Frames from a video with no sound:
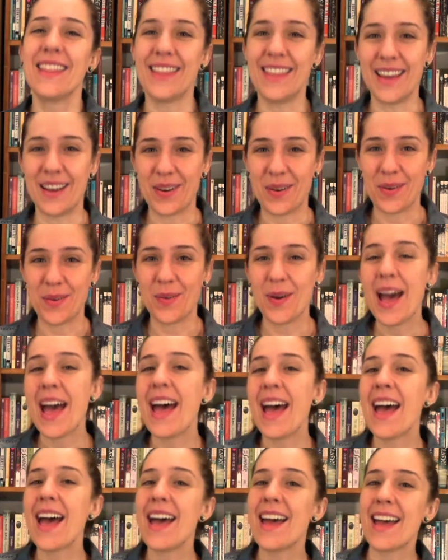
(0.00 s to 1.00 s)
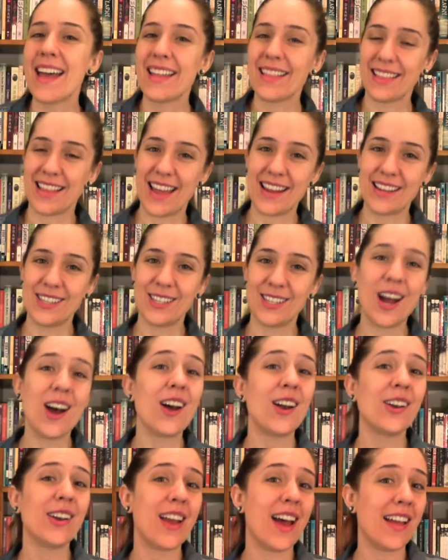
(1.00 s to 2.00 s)
The wetlands
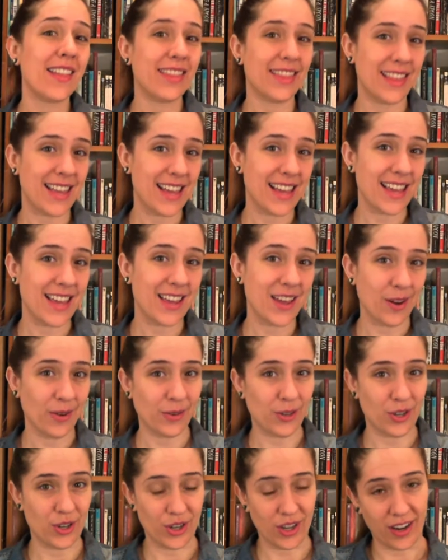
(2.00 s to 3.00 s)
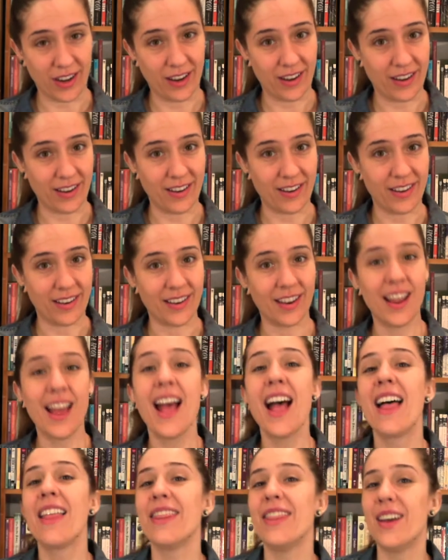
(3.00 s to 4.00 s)
are not the ocean.
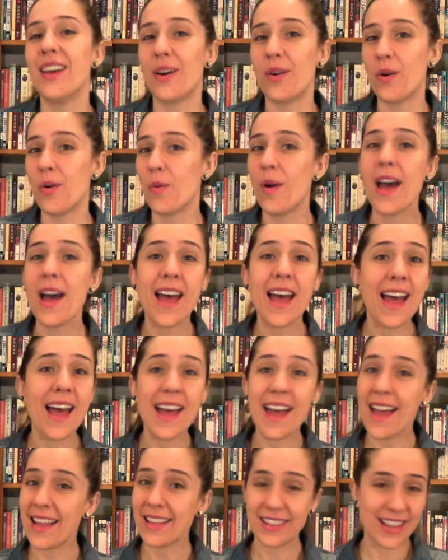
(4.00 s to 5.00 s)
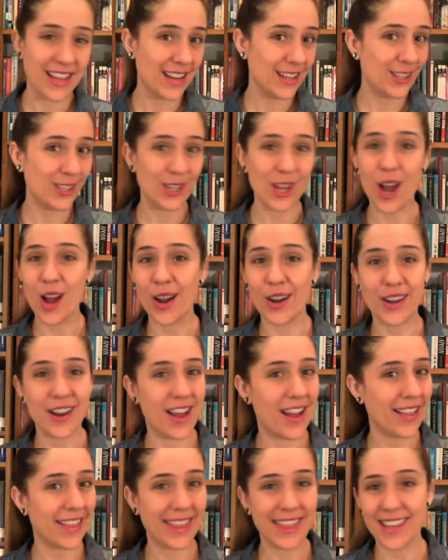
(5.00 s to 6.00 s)
The wetlands are
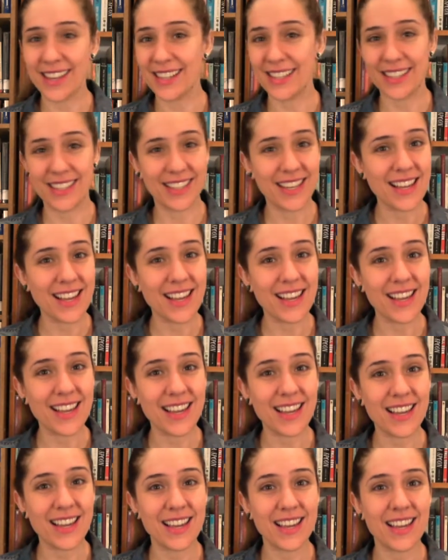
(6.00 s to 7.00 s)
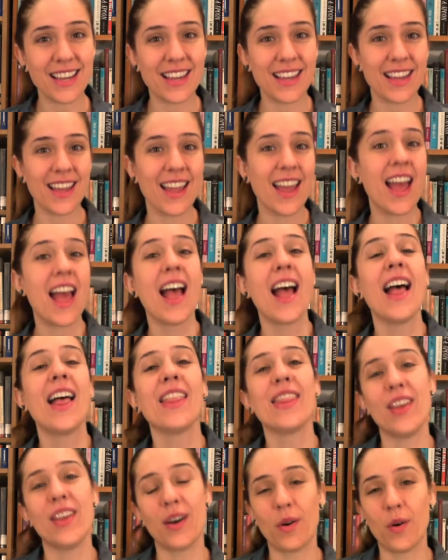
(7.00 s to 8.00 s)
not the sea.
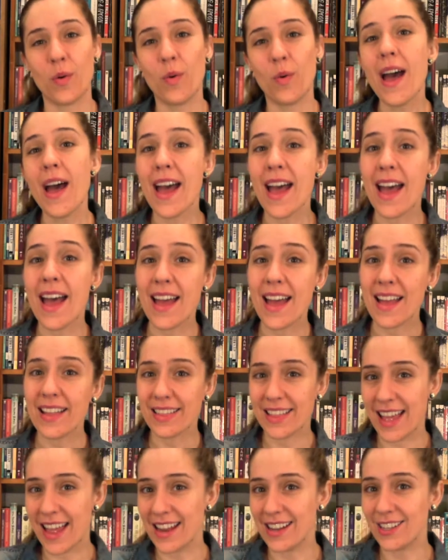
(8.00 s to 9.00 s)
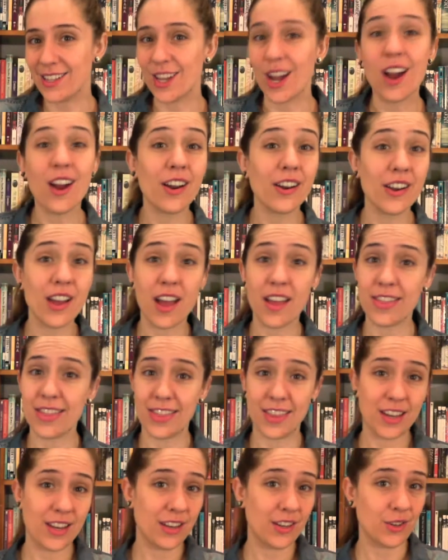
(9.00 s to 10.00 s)
The wetlands are
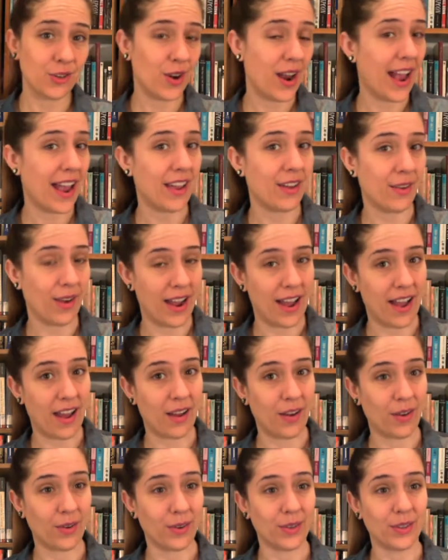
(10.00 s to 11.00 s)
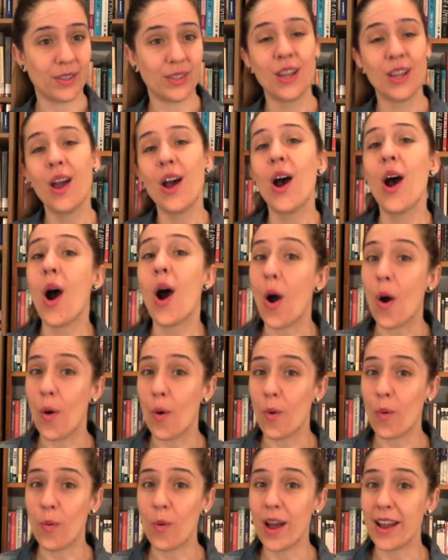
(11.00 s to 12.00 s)
not the dry ground.
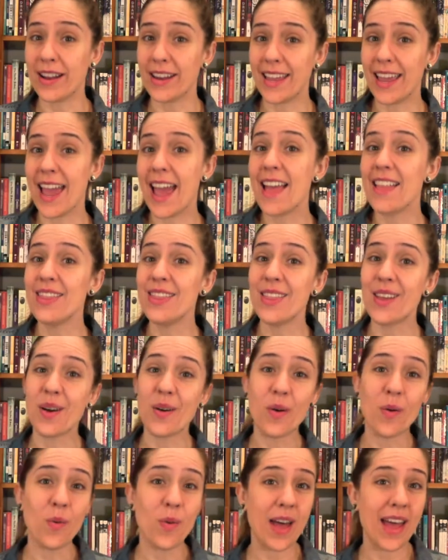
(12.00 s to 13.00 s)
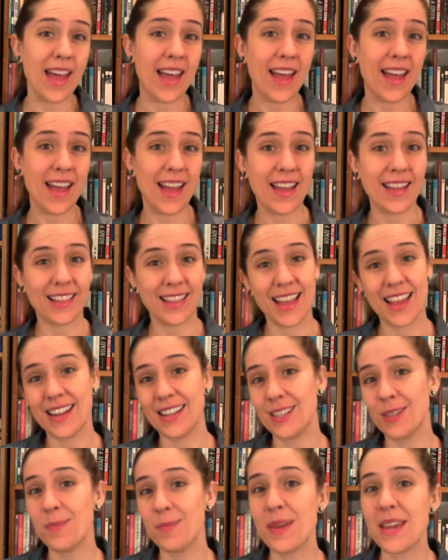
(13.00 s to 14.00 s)
Oh, what can the
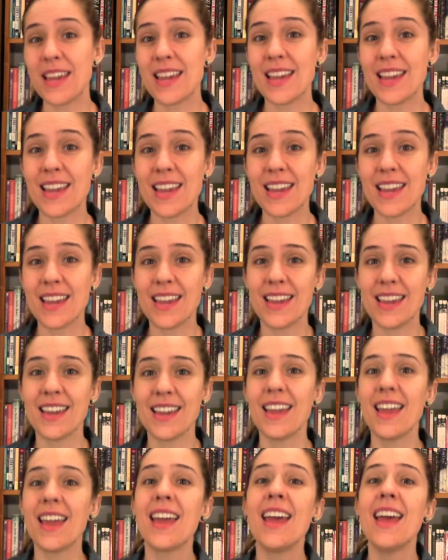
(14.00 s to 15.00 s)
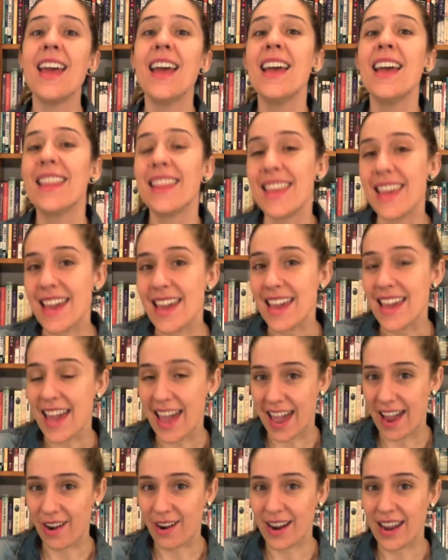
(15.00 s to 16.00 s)
wetlands be?
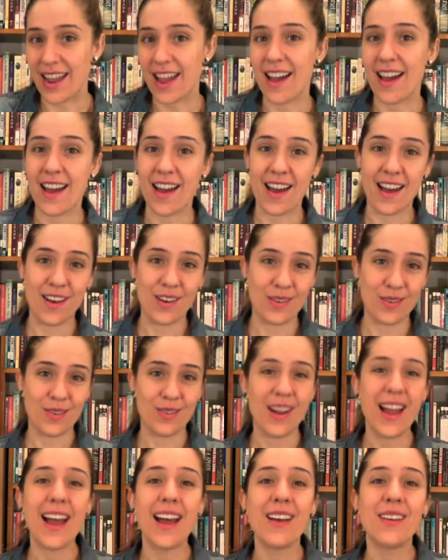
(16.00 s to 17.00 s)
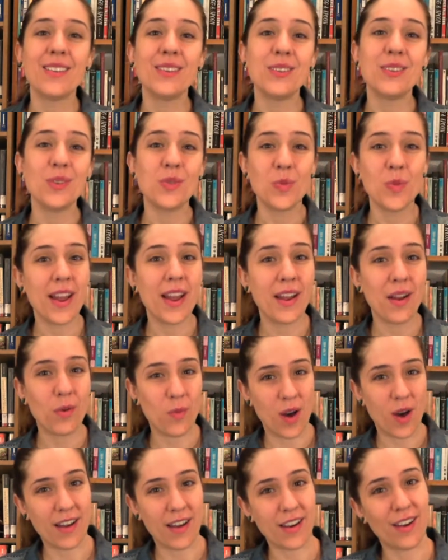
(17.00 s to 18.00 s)
The area around where
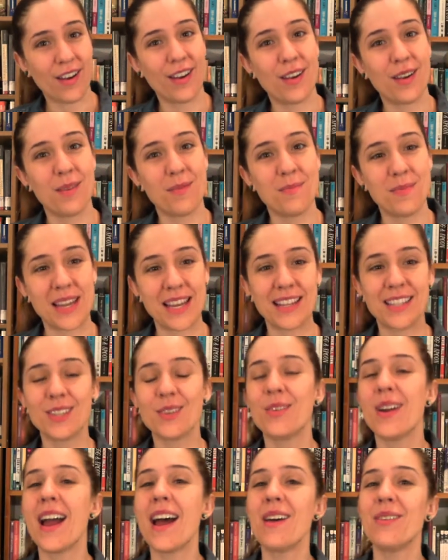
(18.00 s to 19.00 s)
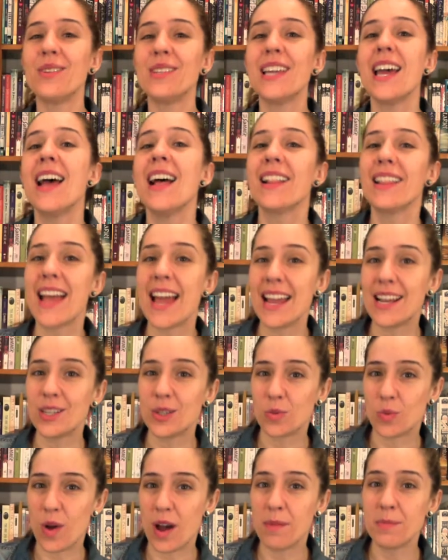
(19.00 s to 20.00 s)
water meets ground, like
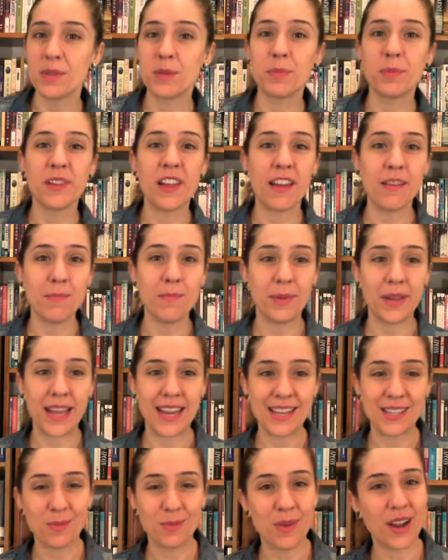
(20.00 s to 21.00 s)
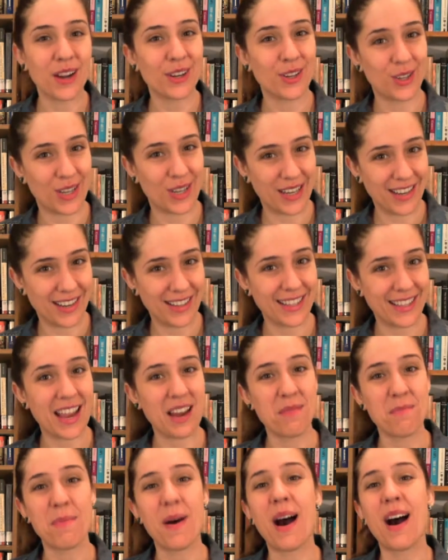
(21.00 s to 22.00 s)
swamps, floodplains, marshes,
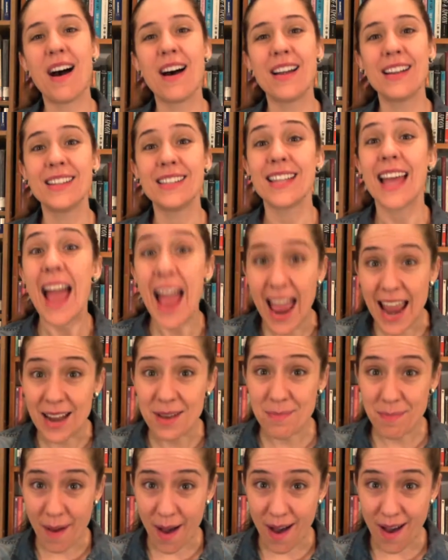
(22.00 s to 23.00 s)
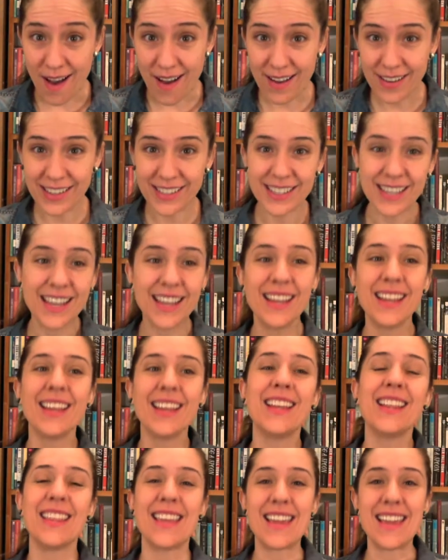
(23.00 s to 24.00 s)
and ponds and bogs.
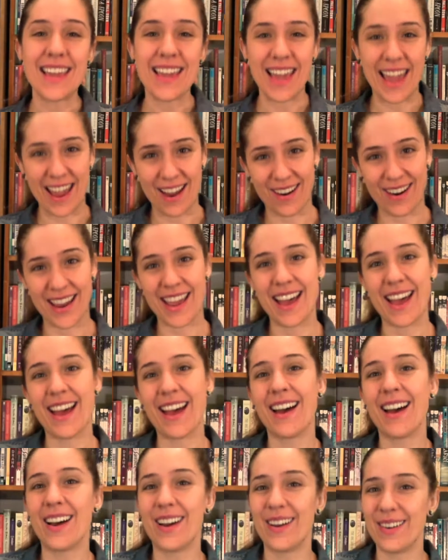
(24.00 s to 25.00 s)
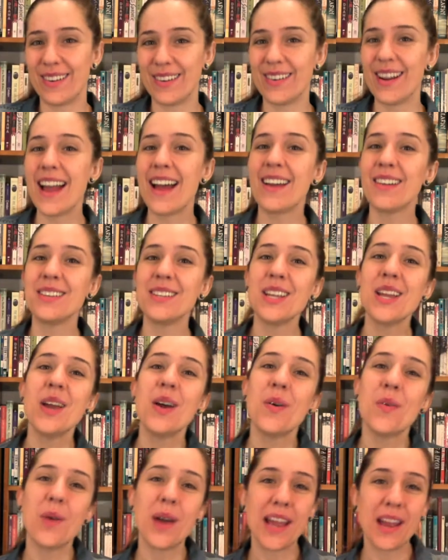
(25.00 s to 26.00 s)
The area around
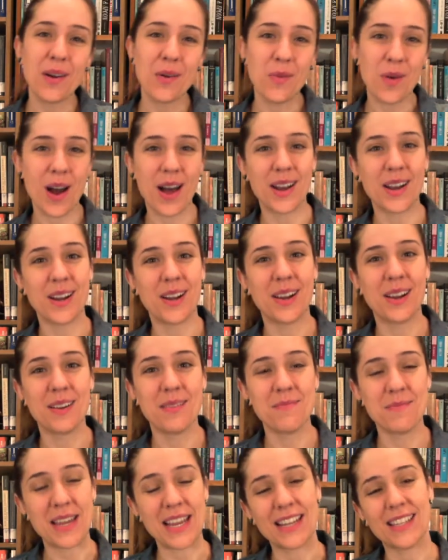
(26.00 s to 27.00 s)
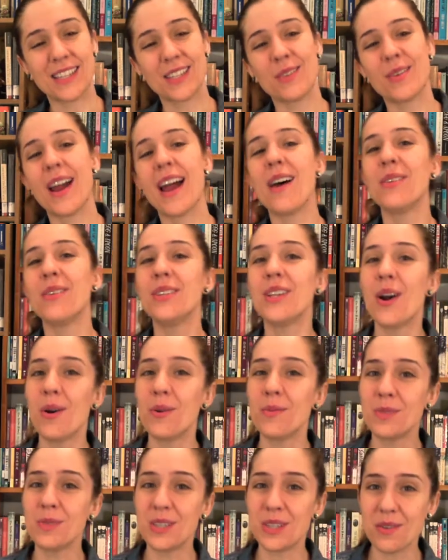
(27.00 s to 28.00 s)
where water meets ground,
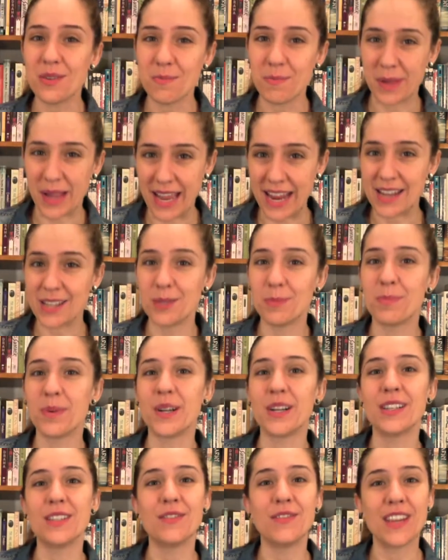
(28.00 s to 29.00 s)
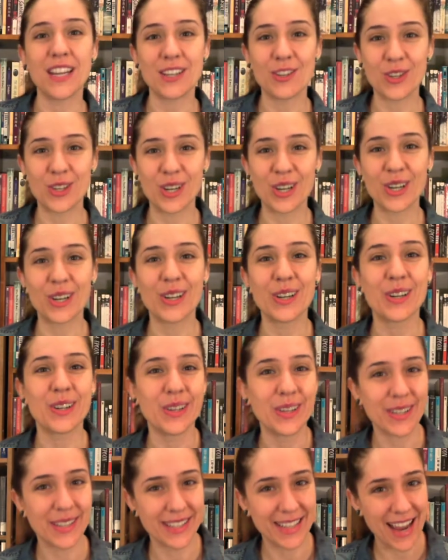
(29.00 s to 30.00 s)
home to plants, birds, fish,
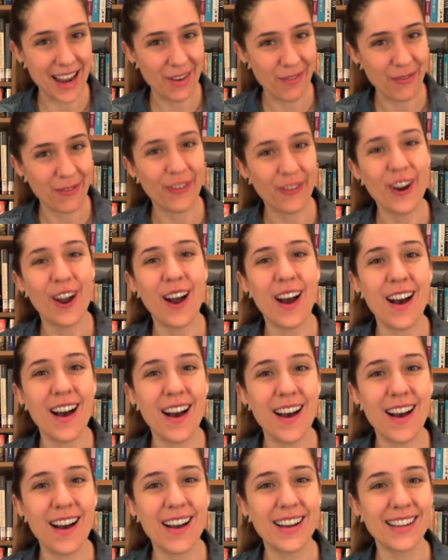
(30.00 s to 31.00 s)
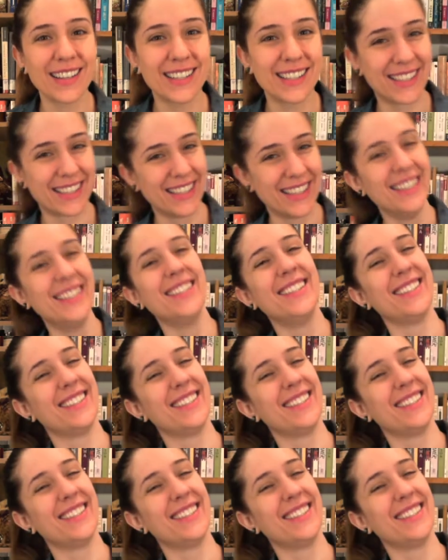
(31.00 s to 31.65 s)
turtles, and frogs.